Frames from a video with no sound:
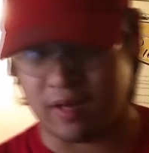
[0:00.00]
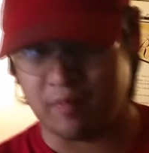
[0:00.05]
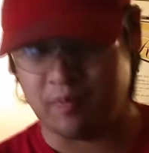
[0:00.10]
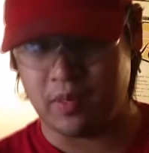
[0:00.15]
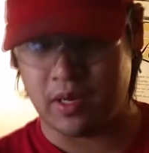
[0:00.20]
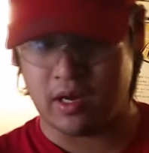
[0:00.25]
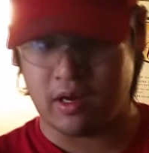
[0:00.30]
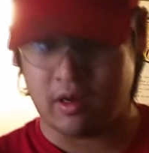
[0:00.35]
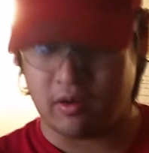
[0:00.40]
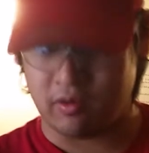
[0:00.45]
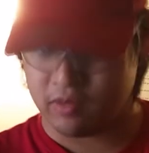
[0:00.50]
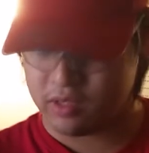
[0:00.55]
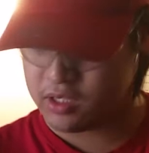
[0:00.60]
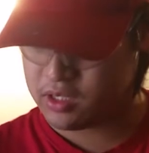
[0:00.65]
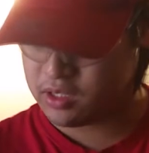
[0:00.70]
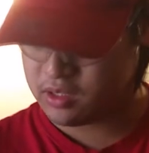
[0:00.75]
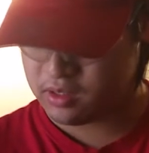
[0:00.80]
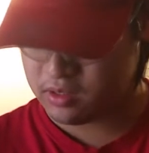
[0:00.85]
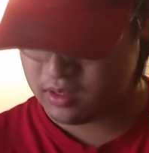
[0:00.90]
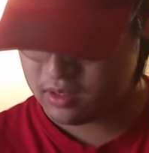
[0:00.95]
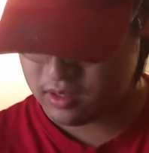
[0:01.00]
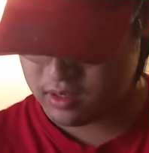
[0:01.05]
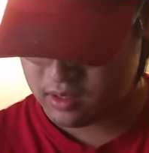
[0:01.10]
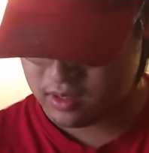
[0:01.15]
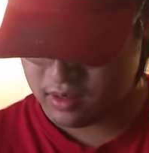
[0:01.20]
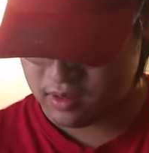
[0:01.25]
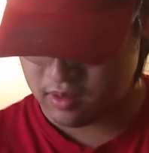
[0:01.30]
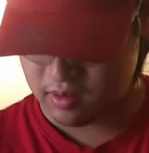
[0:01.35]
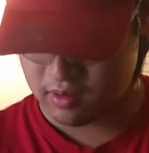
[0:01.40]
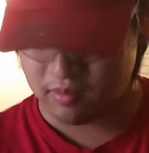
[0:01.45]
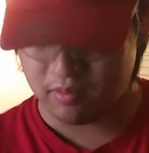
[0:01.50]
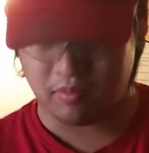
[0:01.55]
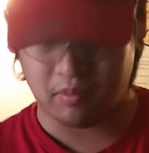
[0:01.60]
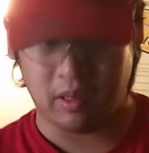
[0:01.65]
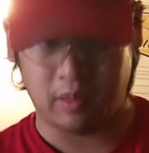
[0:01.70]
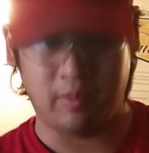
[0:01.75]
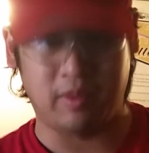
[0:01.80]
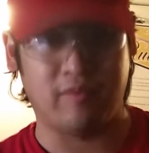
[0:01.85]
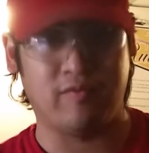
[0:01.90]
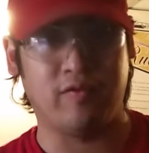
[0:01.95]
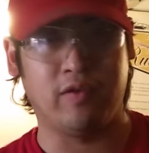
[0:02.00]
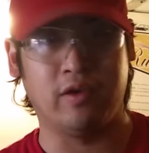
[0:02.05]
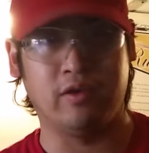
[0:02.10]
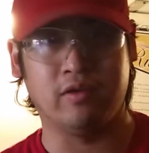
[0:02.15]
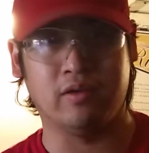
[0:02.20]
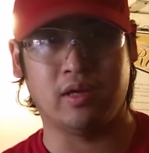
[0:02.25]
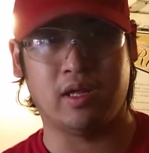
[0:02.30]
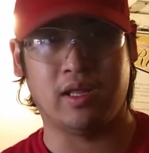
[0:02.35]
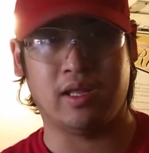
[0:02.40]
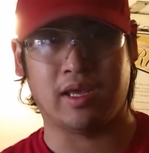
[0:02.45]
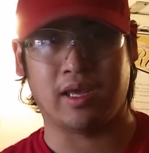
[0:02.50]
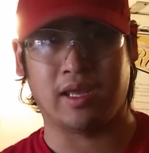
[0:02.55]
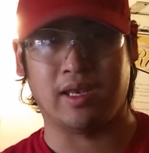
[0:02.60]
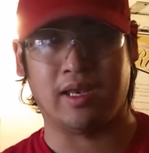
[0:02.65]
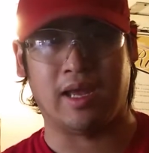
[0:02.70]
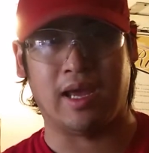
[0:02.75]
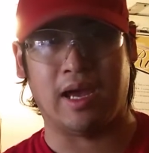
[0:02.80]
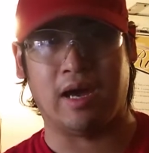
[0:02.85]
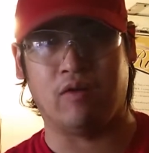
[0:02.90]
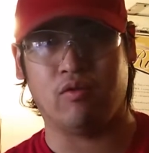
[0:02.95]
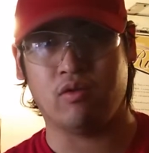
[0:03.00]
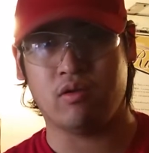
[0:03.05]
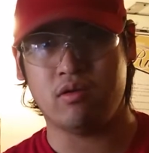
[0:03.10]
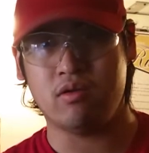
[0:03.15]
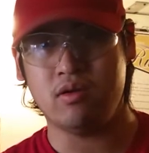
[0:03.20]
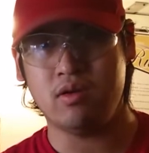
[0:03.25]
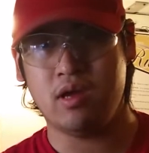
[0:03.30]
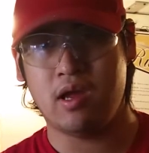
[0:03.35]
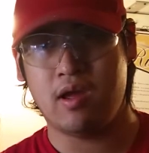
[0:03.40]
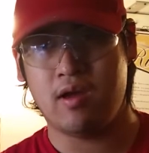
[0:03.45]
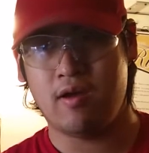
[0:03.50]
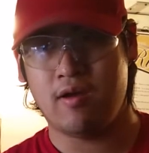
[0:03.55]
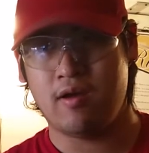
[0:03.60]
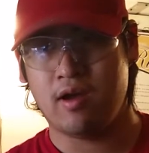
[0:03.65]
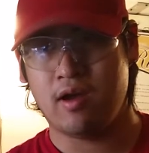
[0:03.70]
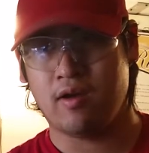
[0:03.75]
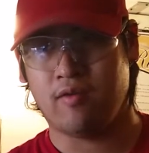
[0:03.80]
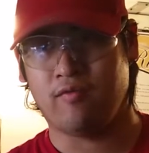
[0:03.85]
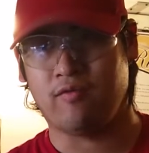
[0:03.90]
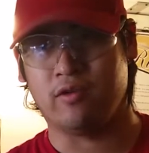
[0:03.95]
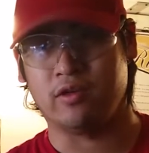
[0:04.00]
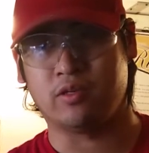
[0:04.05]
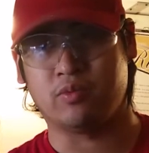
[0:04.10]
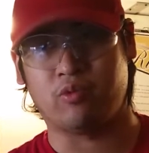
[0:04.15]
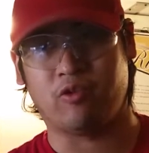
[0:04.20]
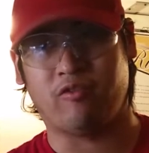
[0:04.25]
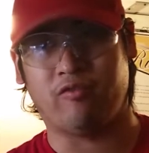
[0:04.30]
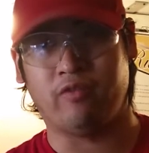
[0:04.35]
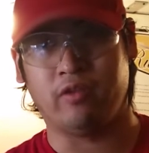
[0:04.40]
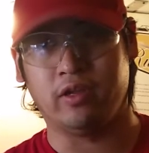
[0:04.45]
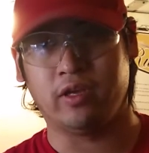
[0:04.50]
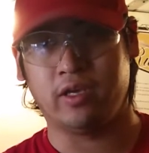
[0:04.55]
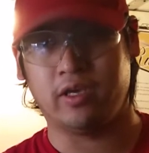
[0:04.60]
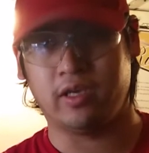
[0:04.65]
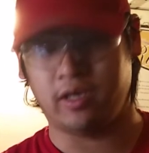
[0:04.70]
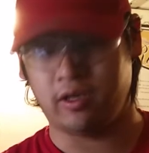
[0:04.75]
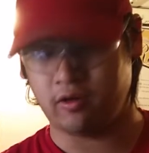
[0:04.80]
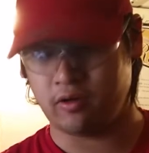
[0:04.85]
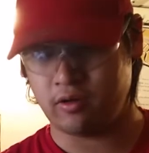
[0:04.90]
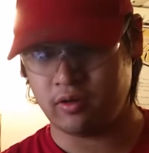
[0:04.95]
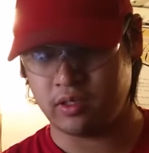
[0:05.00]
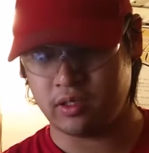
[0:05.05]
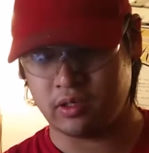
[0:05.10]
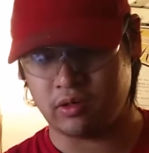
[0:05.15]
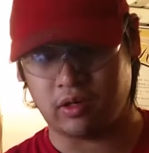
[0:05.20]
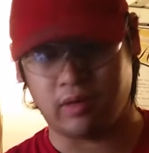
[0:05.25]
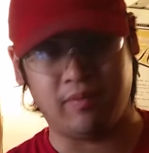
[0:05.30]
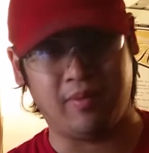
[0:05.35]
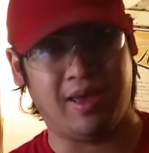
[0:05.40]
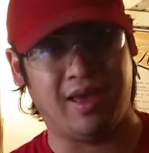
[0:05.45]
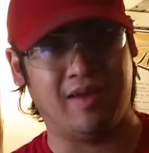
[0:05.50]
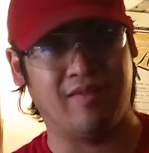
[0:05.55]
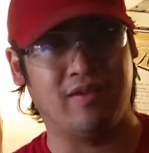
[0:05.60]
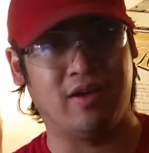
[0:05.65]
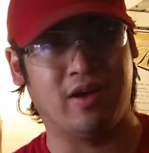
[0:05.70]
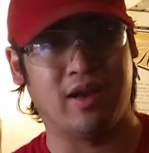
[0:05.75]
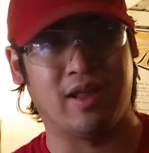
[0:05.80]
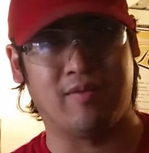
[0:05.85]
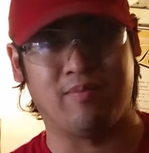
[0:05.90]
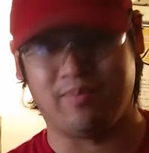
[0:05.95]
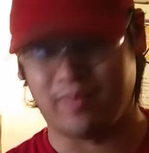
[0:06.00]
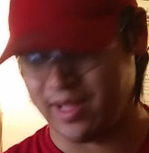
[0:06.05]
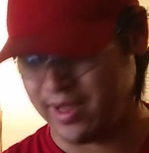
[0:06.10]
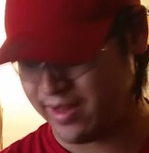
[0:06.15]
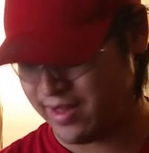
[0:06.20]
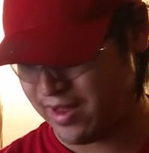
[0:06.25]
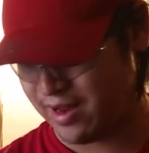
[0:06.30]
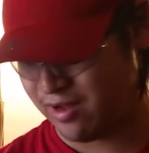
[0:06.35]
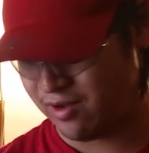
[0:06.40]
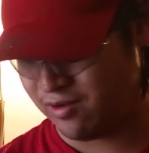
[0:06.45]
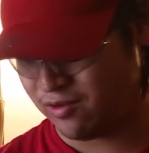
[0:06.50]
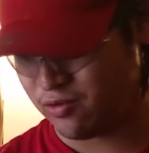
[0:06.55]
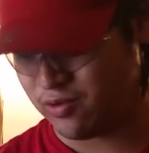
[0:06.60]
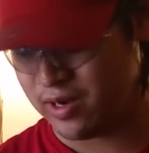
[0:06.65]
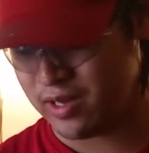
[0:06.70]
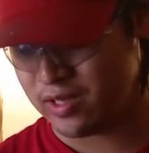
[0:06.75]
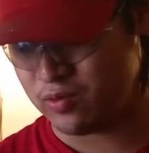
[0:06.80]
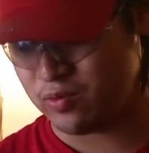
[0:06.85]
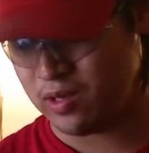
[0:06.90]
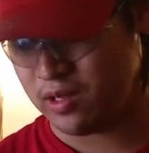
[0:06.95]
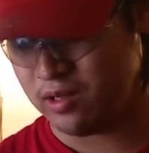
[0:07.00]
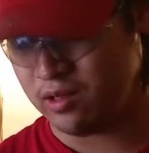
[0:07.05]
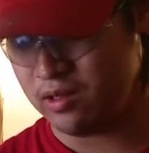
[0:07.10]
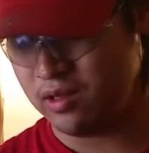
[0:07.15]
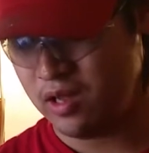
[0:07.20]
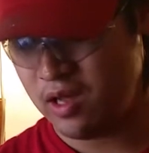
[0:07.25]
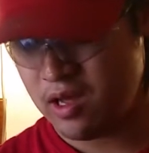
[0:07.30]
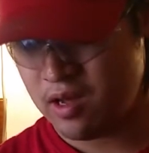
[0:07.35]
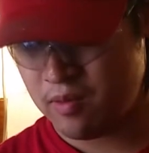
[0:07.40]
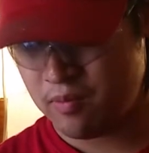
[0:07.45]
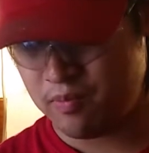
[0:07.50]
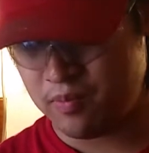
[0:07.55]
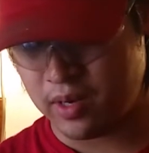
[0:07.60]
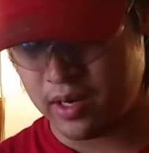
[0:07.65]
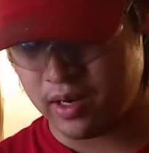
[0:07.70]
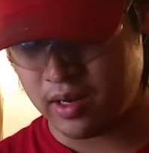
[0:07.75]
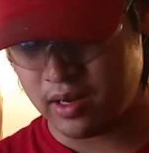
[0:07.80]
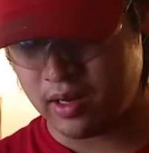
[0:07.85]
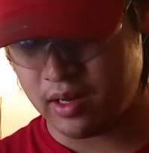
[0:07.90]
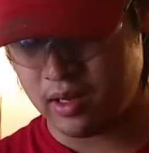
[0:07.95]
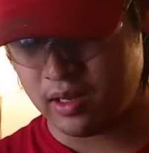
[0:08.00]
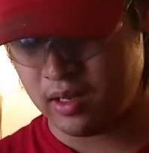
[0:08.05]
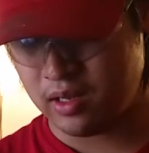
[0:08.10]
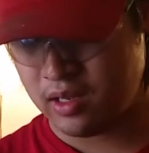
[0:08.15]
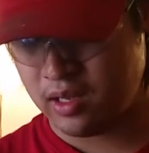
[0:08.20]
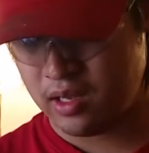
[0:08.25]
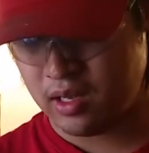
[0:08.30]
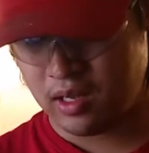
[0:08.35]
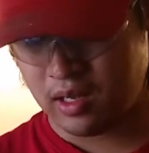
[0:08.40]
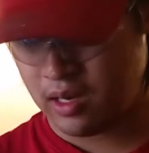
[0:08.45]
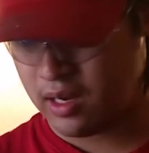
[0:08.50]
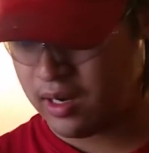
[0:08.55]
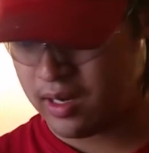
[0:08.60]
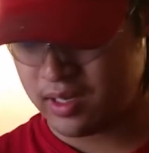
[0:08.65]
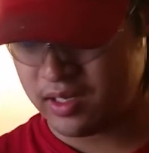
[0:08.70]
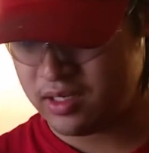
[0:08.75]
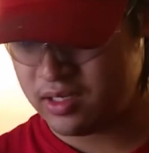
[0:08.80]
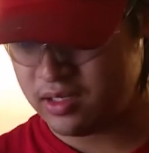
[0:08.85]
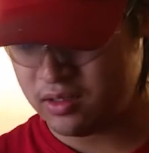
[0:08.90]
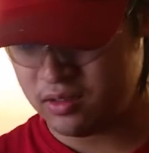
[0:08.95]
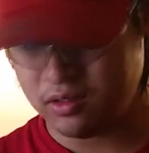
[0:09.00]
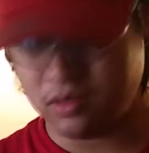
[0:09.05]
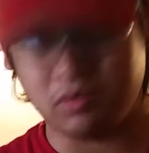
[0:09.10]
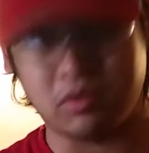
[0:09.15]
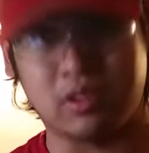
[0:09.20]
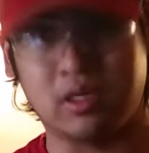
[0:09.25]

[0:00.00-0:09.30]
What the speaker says: about maybe like an hour for it to fully cure. So I may not have planned that out quite as well. But I can still do